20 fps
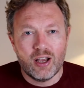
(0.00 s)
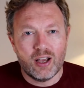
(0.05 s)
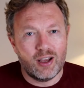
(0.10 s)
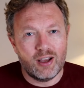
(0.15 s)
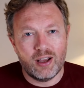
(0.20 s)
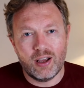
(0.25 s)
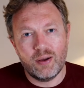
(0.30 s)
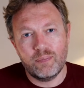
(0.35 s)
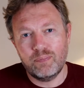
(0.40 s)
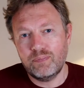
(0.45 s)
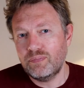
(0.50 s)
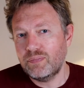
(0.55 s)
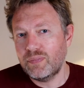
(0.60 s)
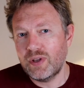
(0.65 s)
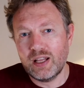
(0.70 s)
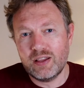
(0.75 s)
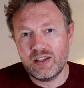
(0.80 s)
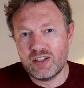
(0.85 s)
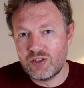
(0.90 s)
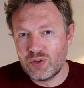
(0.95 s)

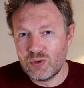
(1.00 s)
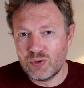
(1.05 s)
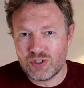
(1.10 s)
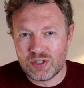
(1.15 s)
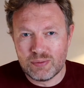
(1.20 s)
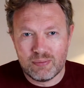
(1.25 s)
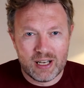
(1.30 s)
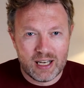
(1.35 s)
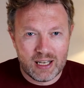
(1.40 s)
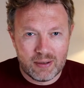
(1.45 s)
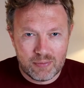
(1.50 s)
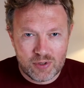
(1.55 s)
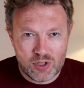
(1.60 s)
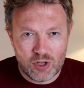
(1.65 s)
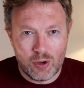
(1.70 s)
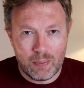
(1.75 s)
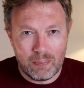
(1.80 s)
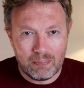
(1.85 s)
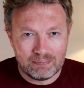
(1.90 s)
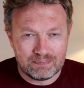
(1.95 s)
in the short to medium
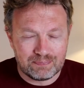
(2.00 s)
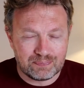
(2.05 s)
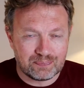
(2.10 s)
term.